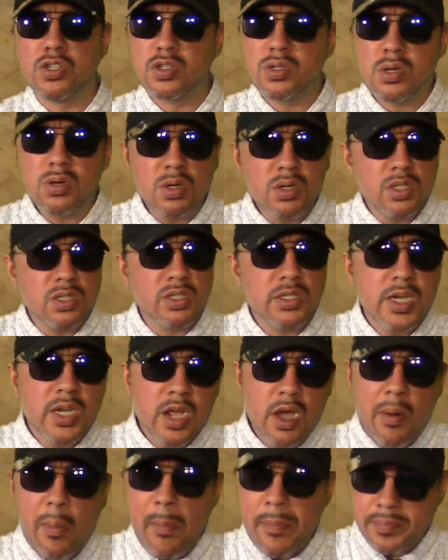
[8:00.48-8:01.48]
stir this
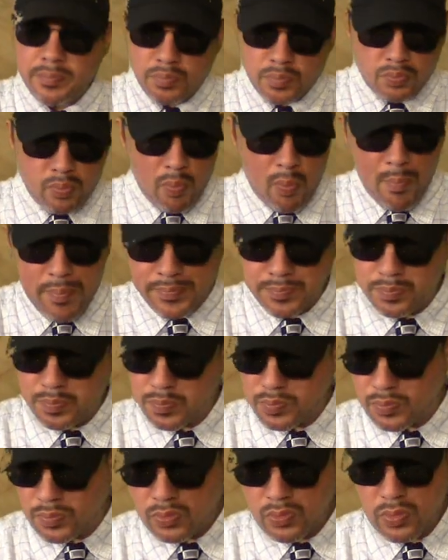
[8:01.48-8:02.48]
thing up
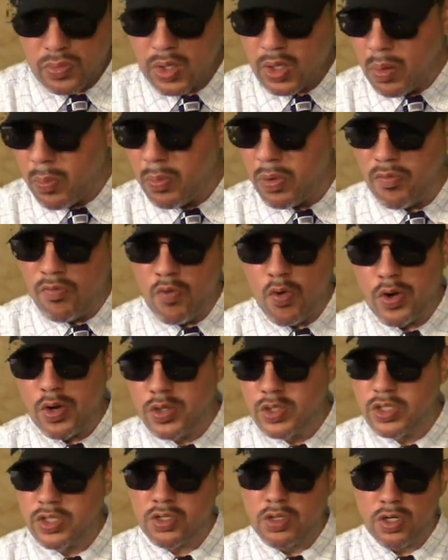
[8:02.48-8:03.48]
before
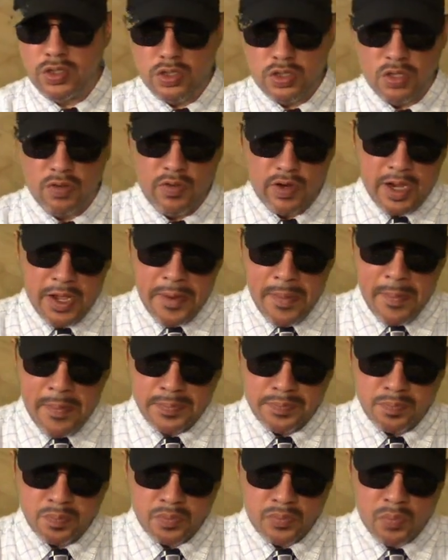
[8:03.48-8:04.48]
you just start serving it.
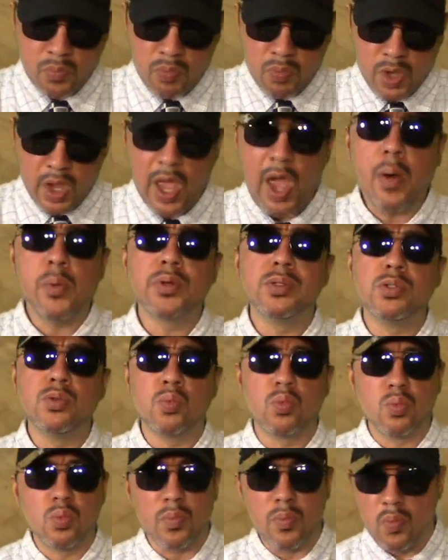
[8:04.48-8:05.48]
That was
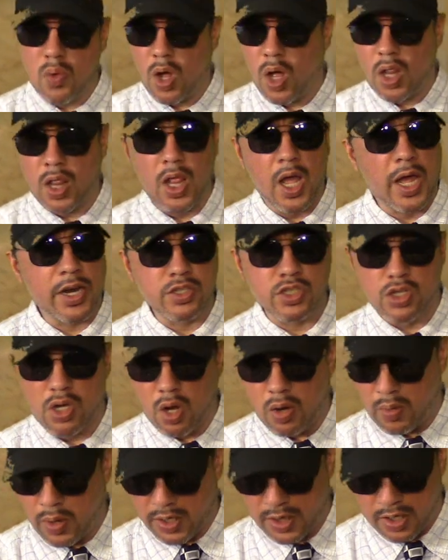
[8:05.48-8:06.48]
a lot of
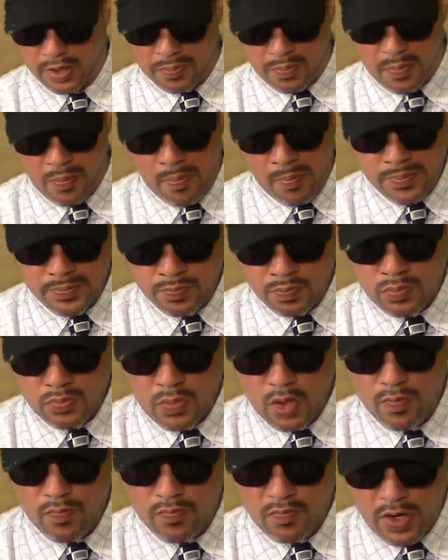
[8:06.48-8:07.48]
salt right there.
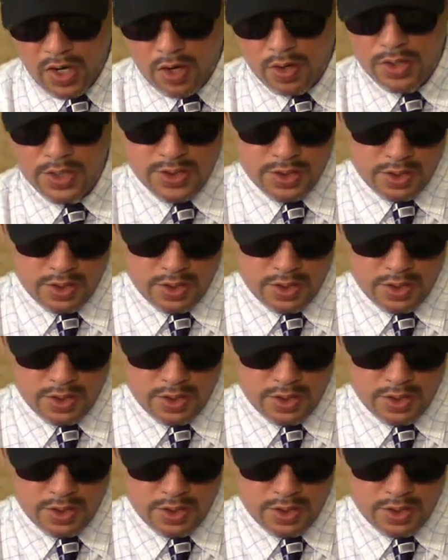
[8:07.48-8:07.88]
Very